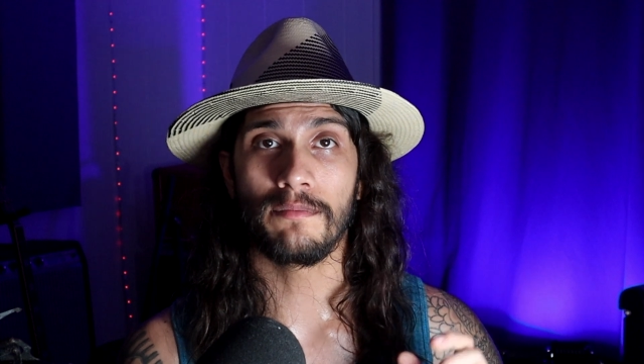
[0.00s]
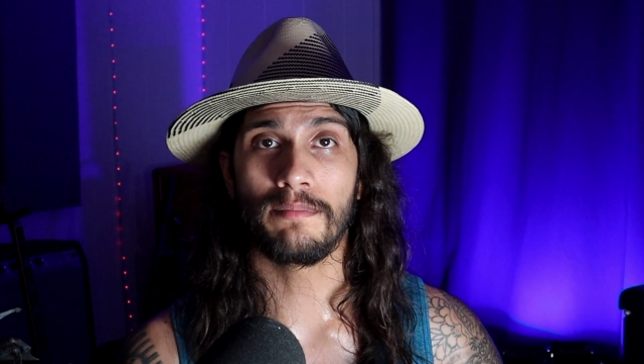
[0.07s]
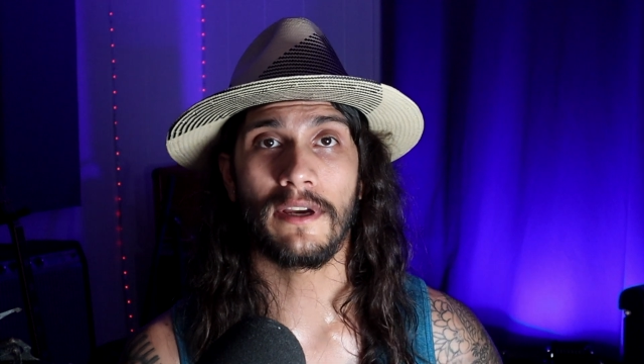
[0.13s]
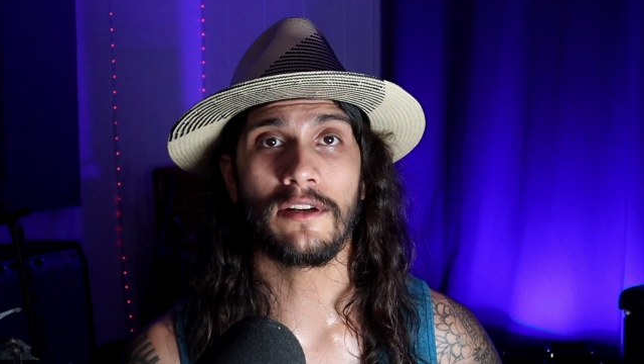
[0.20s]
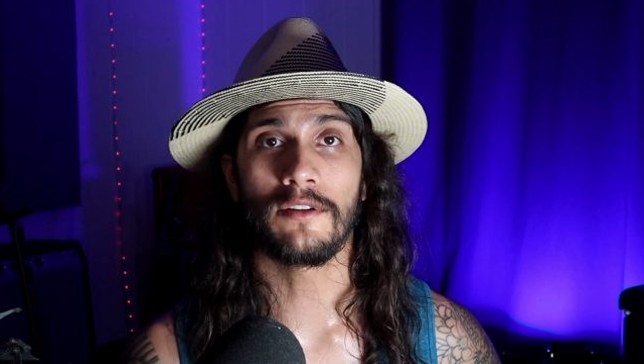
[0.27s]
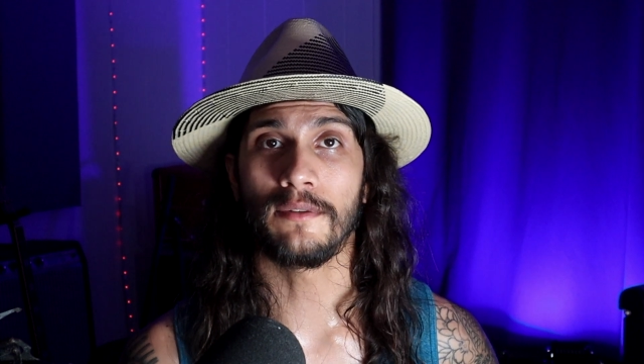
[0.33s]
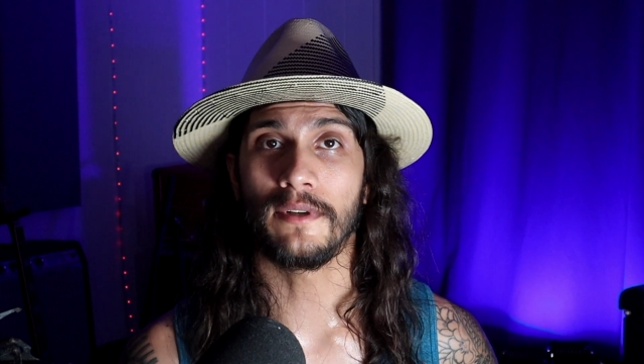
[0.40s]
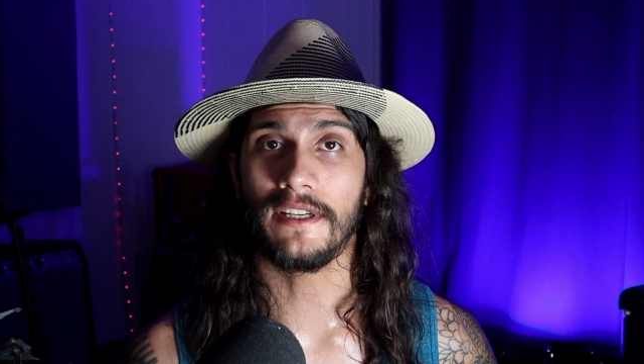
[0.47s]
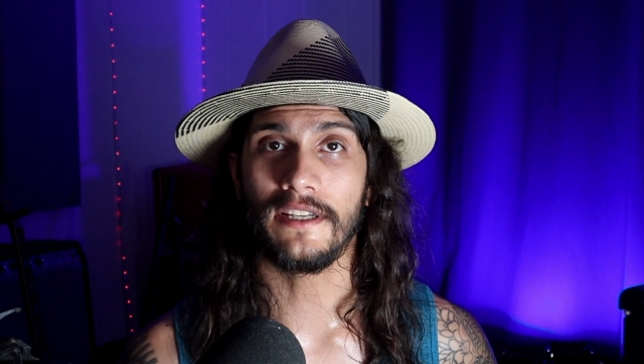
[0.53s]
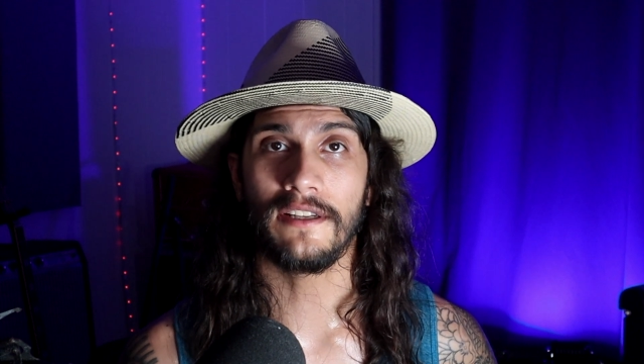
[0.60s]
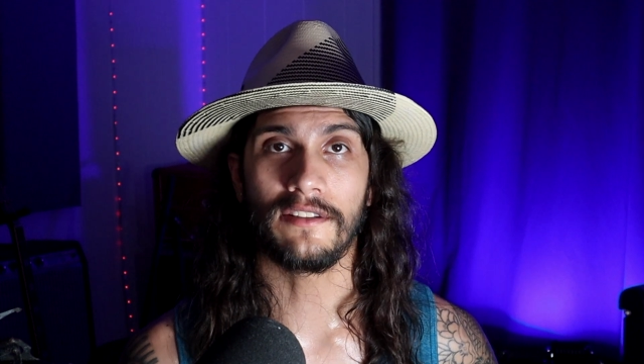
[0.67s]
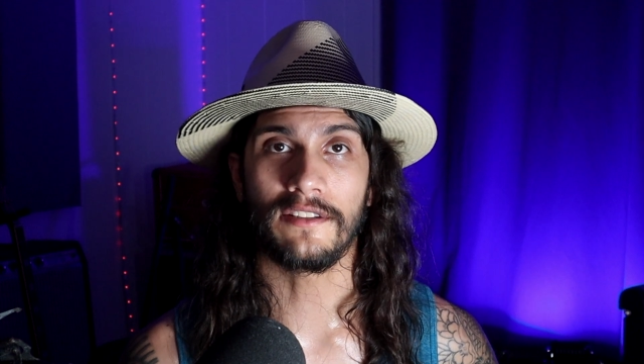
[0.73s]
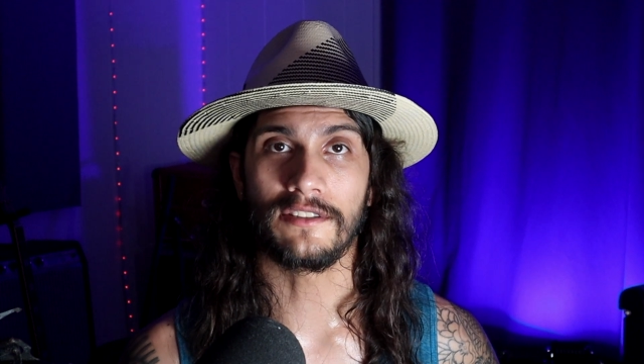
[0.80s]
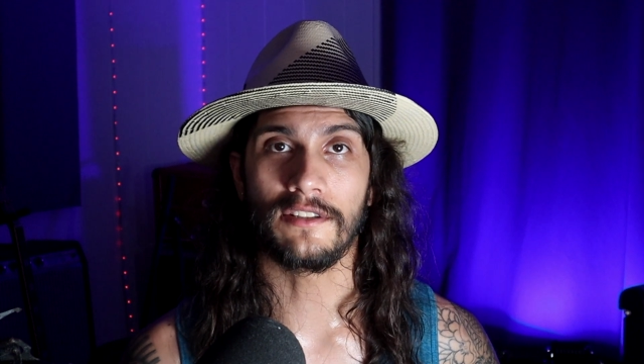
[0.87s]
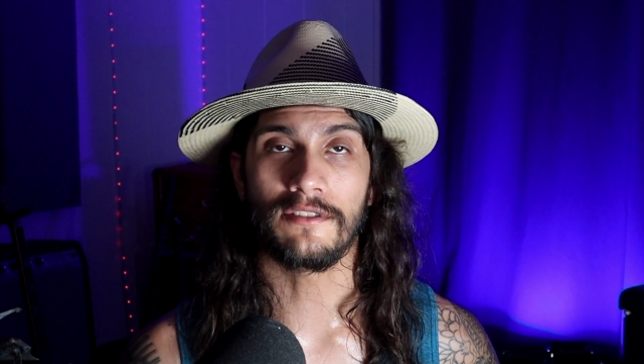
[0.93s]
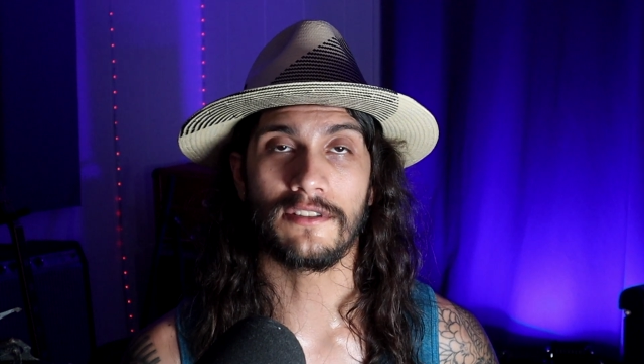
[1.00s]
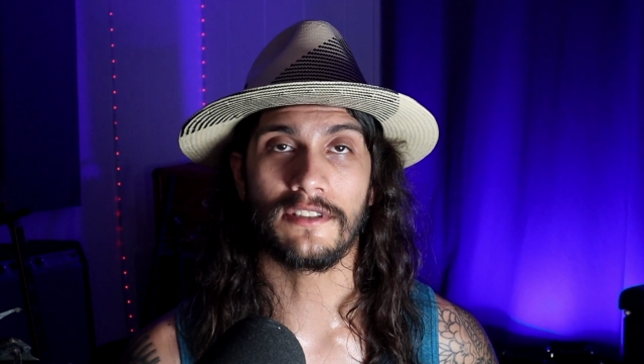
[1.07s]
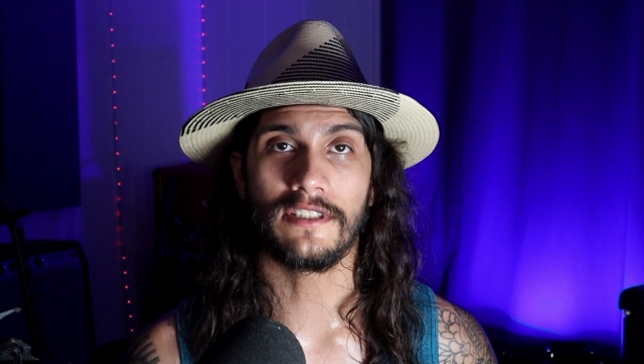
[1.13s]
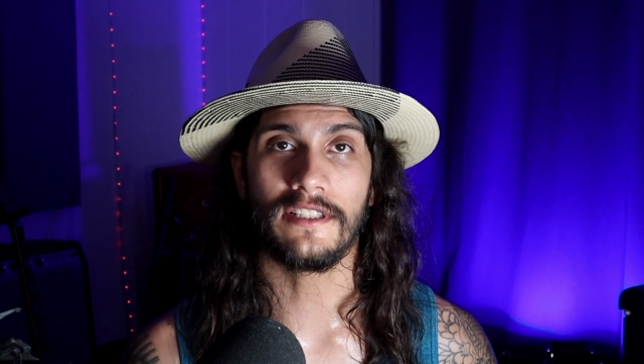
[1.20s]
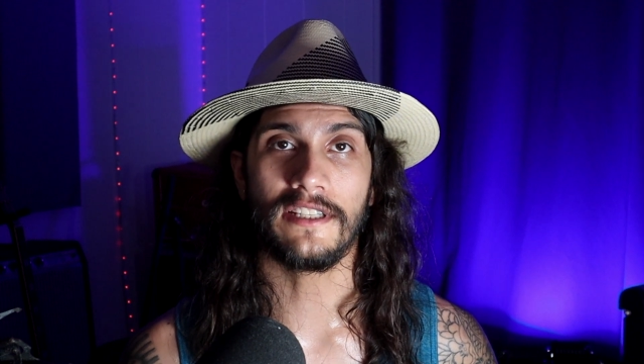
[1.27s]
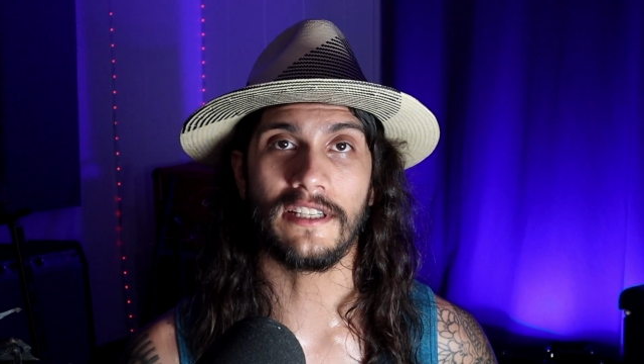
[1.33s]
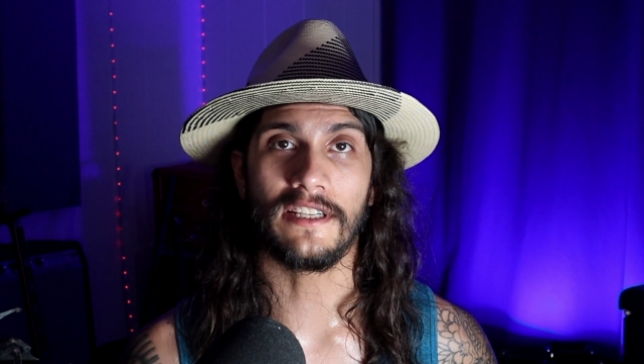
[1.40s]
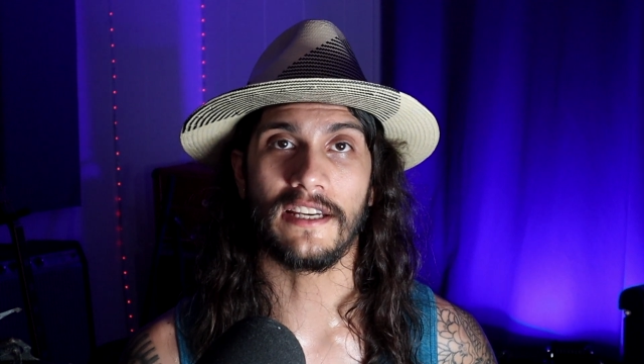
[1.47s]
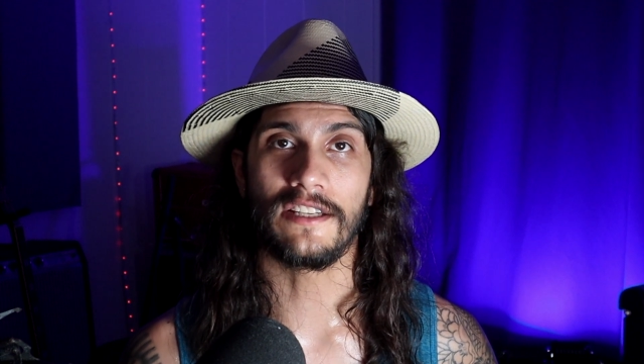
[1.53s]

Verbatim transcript: pedal right here that's OCD.